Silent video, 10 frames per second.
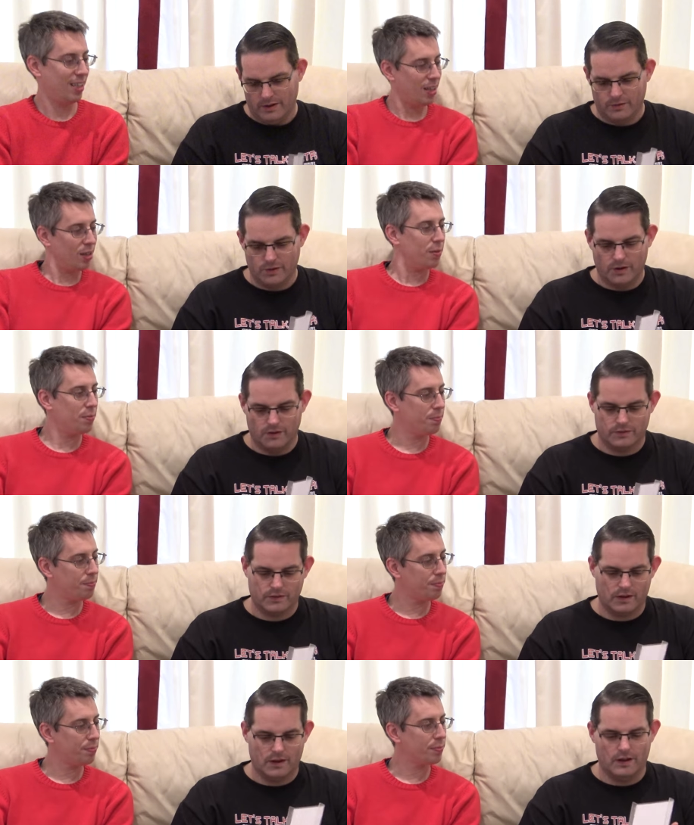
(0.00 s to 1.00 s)
Speaker 1: You've got
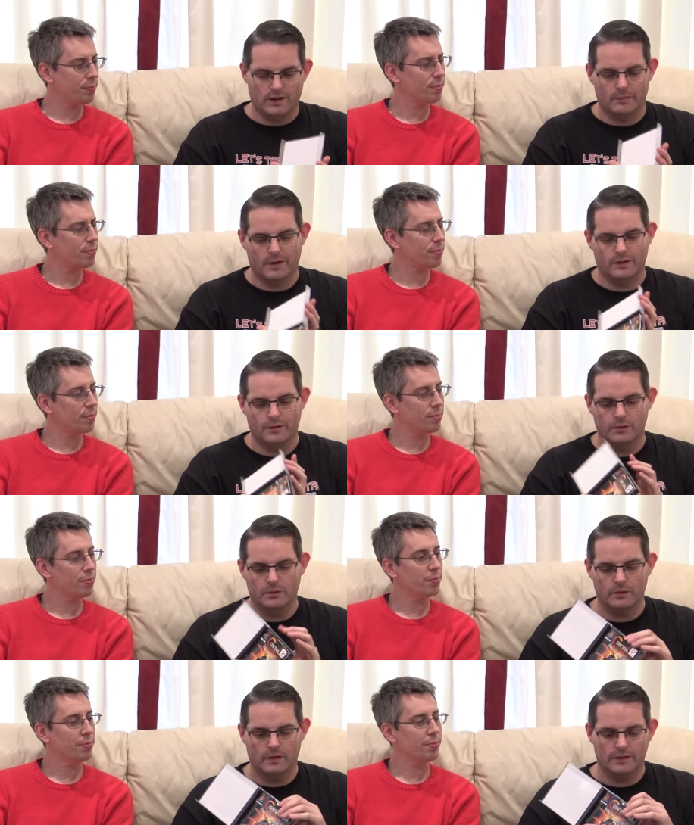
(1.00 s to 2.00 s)
uh, your
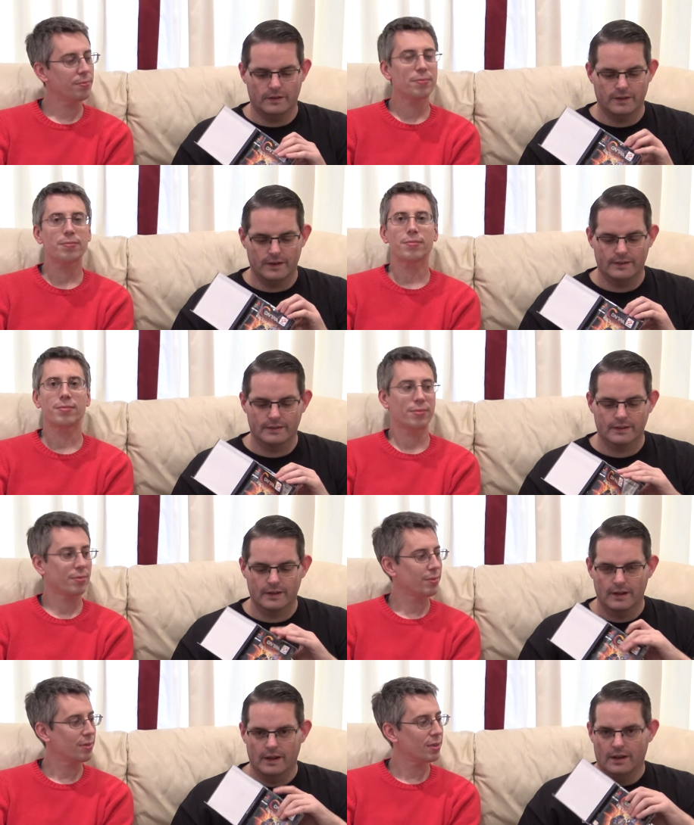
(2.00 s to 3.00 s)
manual and your disc,
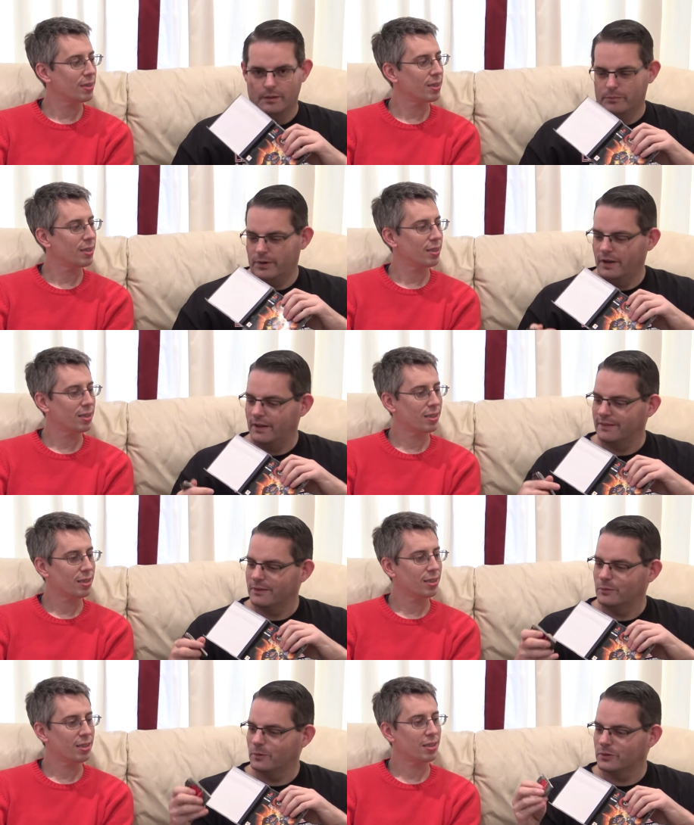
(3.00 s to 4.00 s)

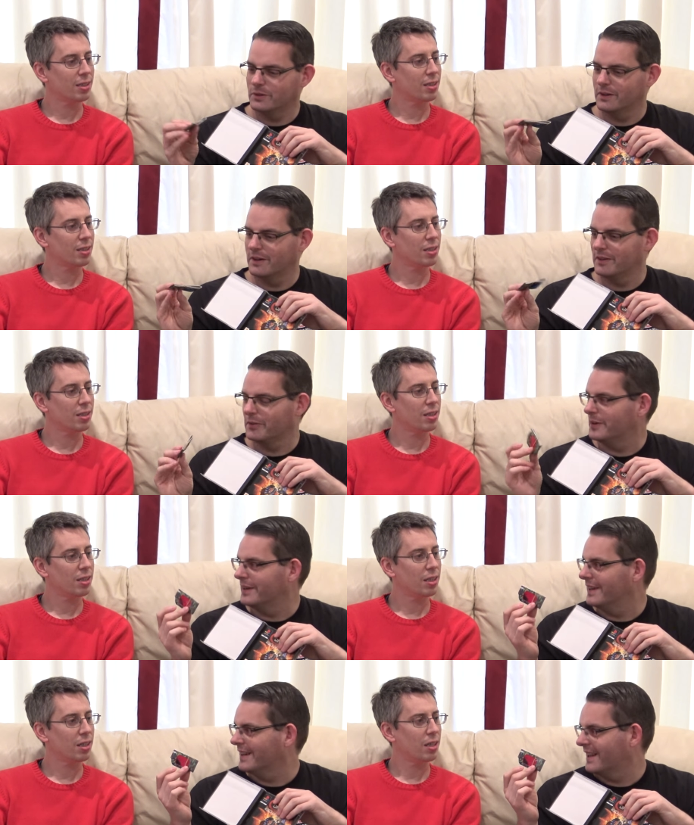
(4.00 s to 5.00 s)
but you've also got your
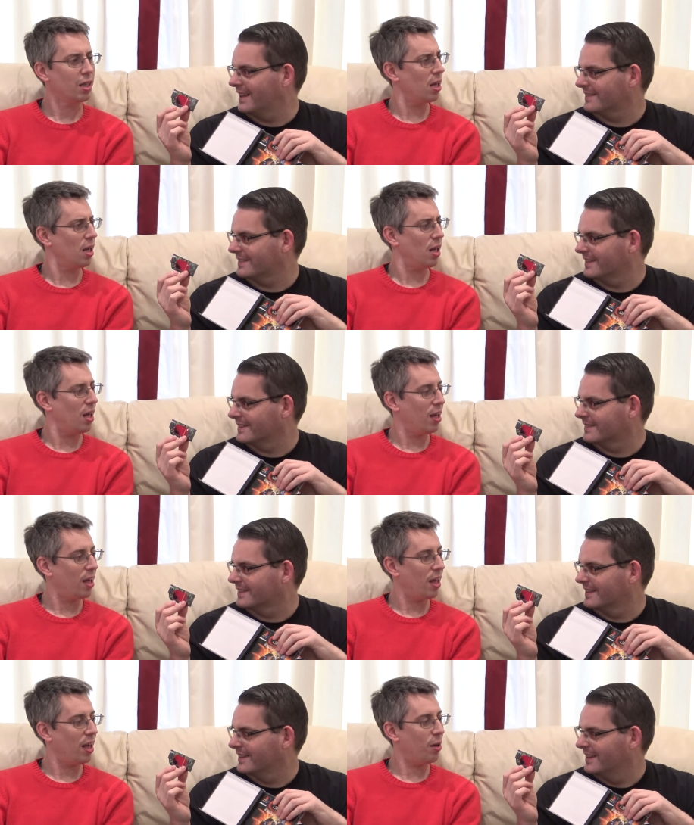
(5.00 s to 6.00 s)
3D
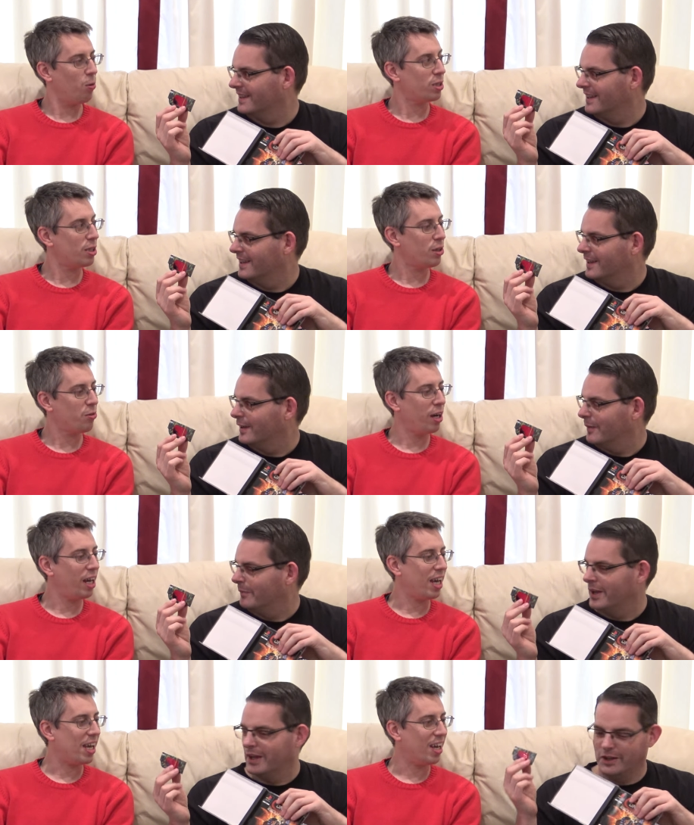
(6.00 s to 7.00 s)
glasses. Well, it's in
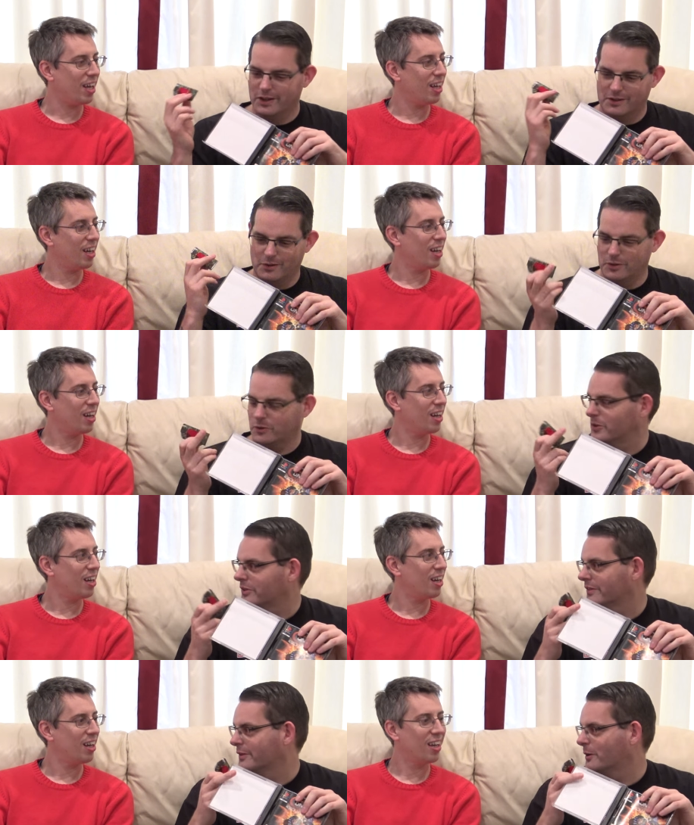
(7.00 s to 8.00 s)
3D? You've got the
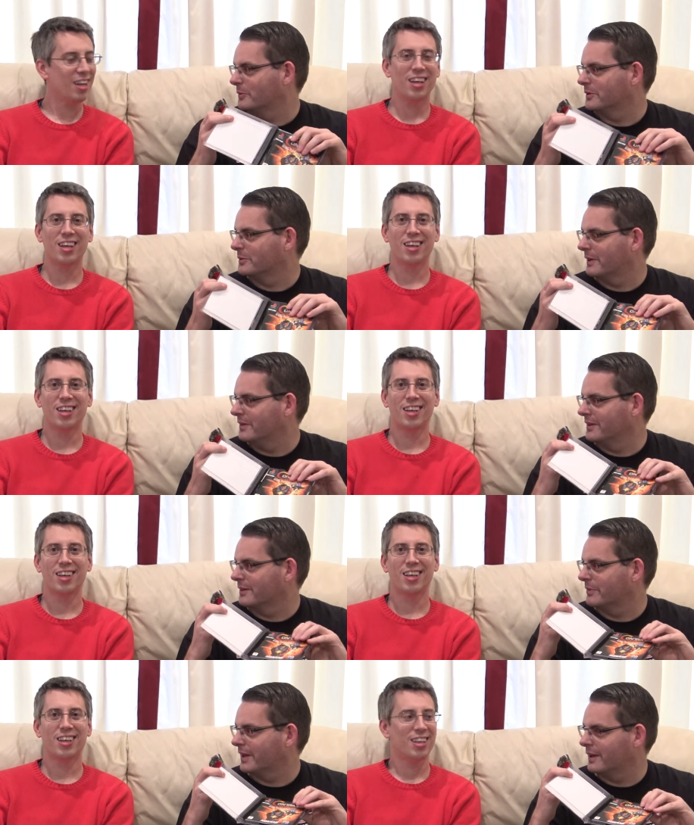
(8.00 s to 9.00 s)
choice on the options menu. You
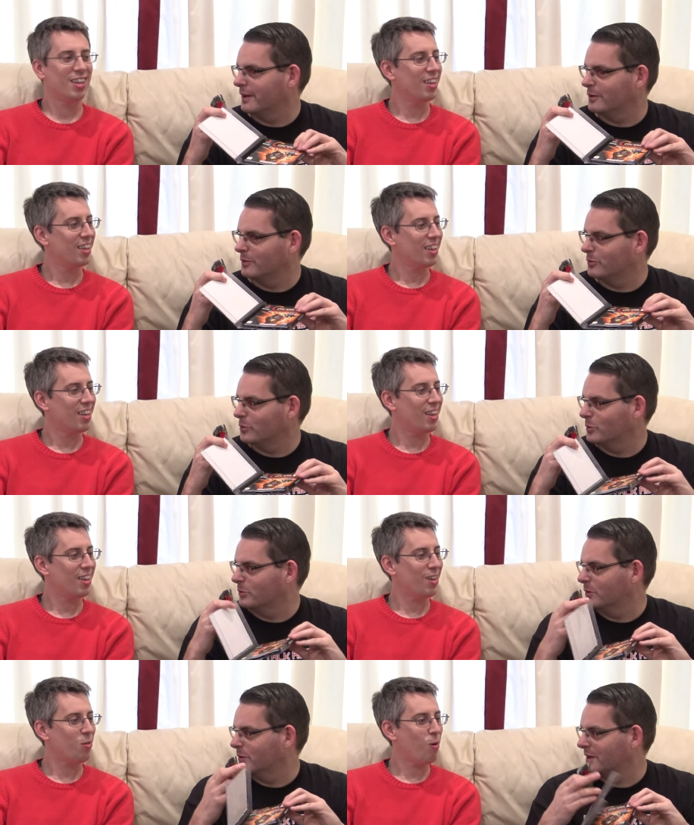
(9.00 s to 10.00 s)
can play it in
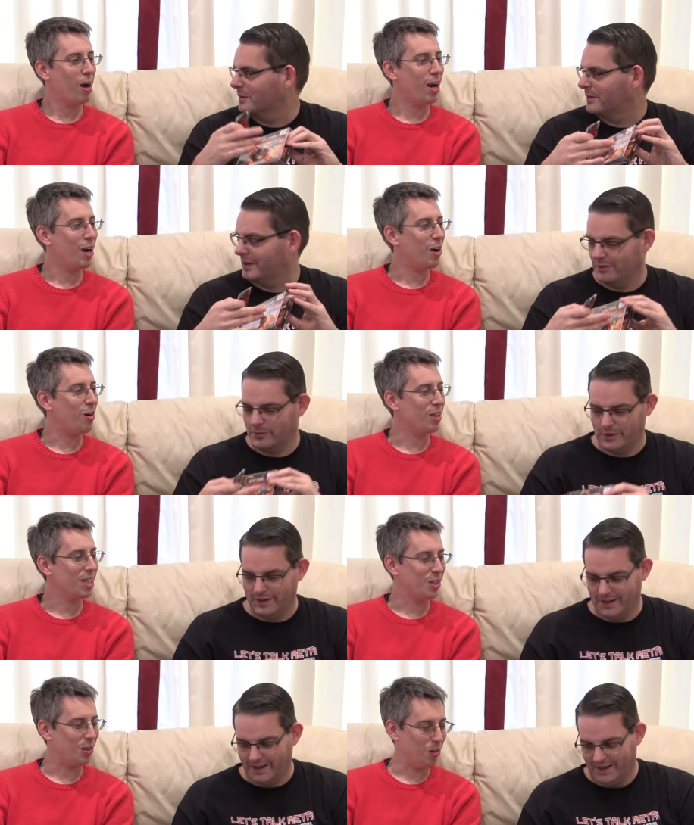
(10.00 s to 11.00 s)
normal or wow, you can play it in
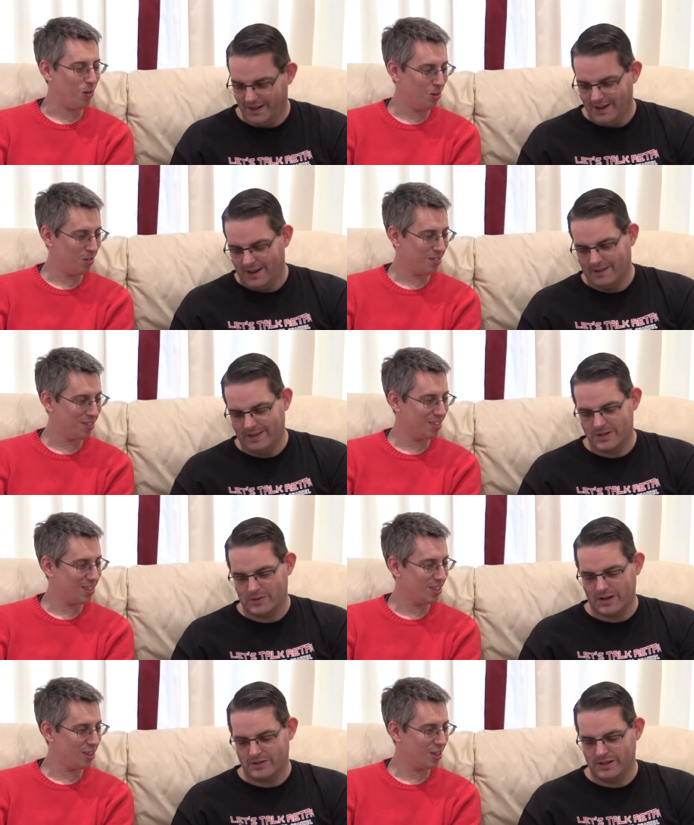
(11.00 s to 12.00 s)
3D. That's cool. And these
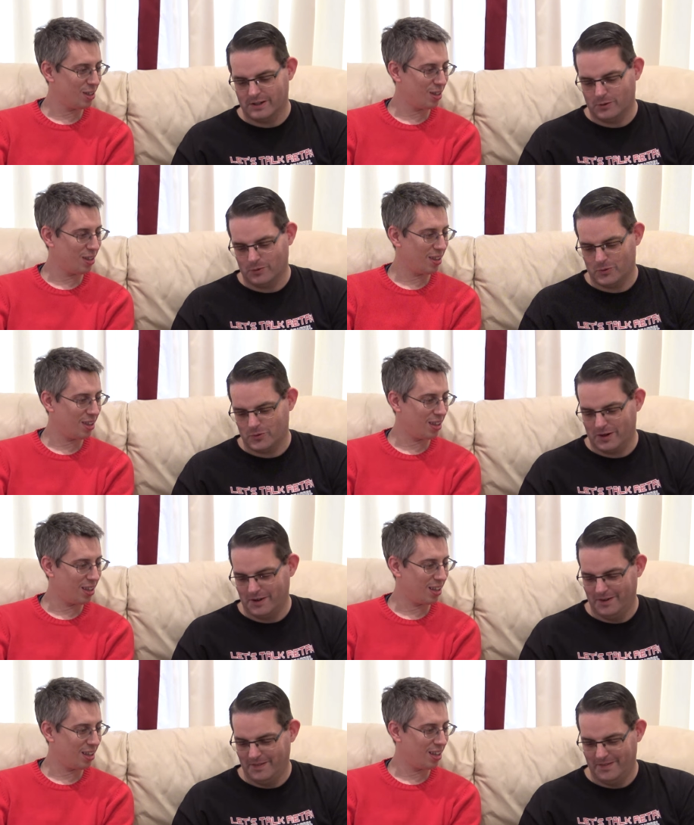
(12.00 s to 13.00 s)
are actually
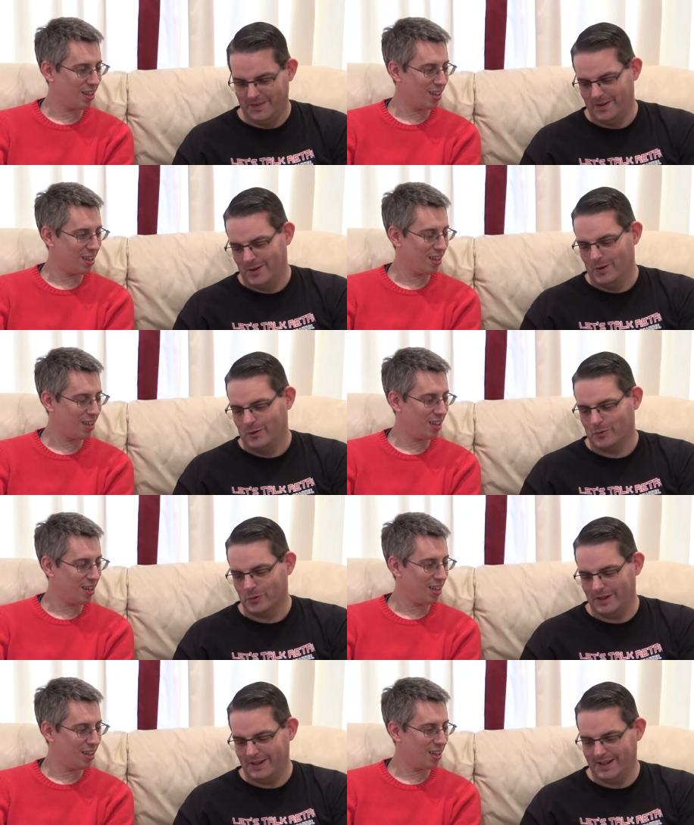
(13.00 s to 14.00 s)
Contra
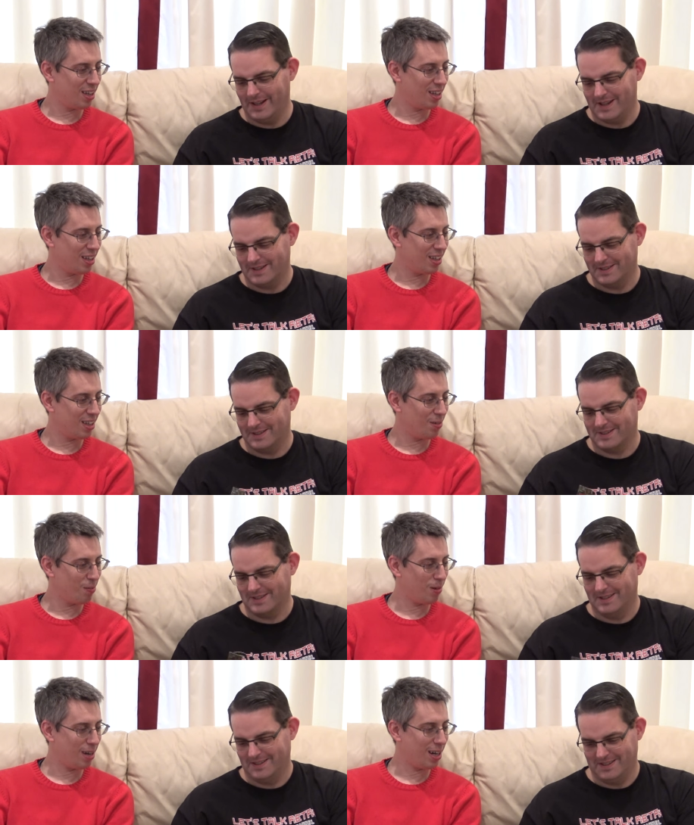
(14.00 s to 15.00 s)
3D
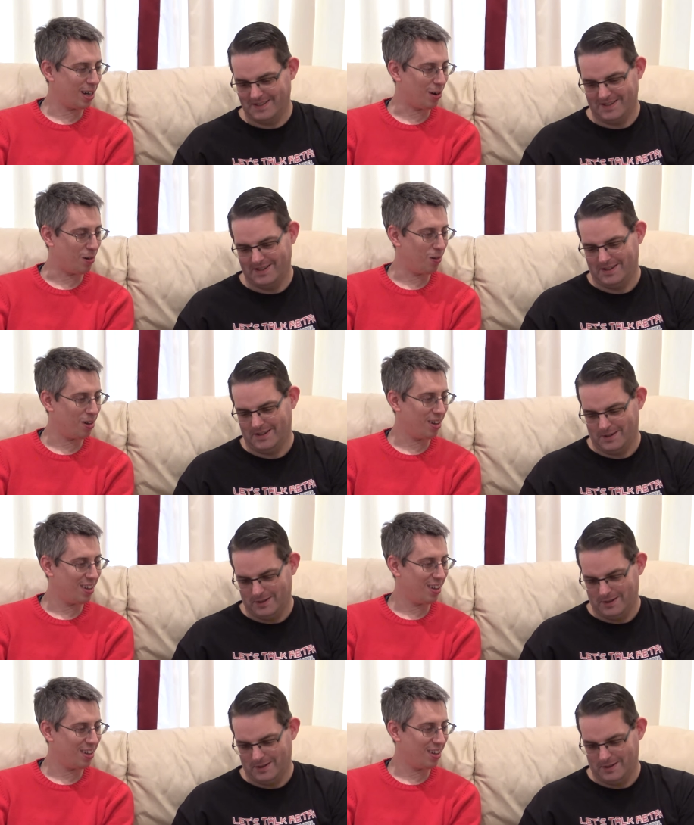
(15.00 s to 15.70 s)
glasses. Wow.